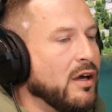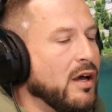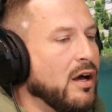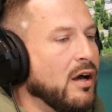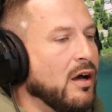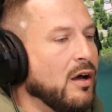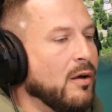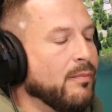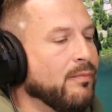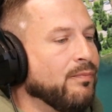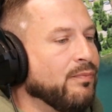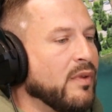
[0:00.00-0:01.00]

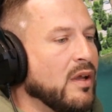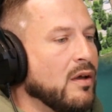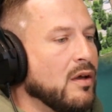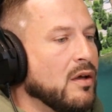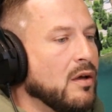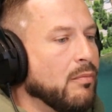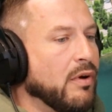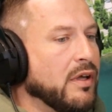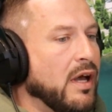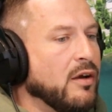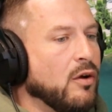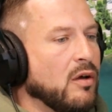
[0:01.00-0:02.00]
But
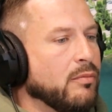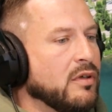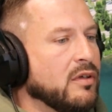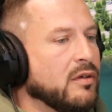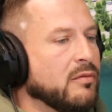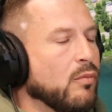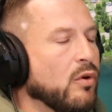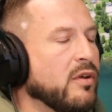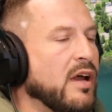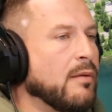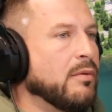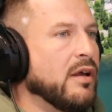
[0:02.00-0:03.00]
yeah, no, I'd be more than
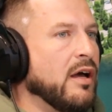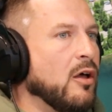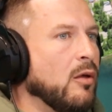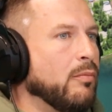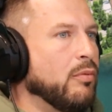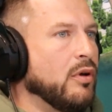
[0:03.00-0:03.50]
happy to help,